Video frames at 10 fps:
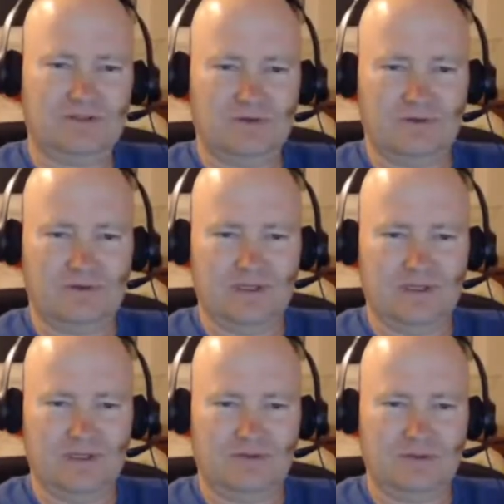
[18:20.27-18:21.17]
or something, or
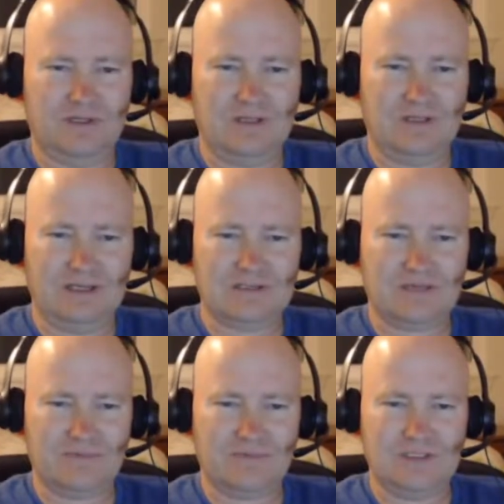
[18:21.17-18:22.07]
E3. Did they announce a
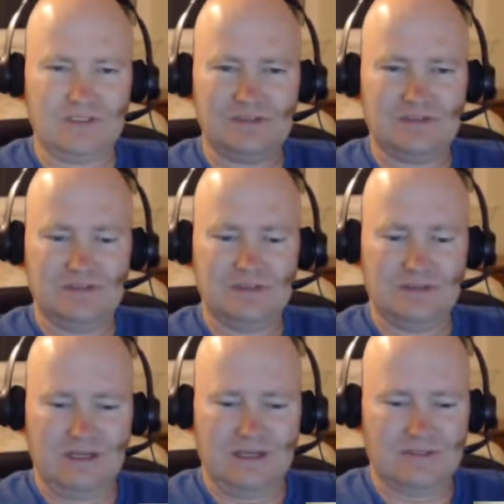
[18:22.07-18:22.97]
couple things?
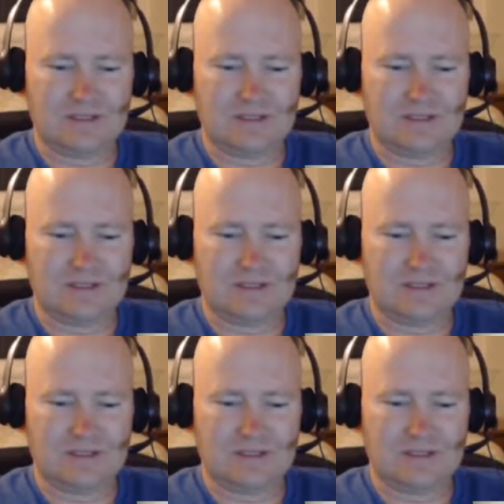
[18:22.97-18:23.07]
They announced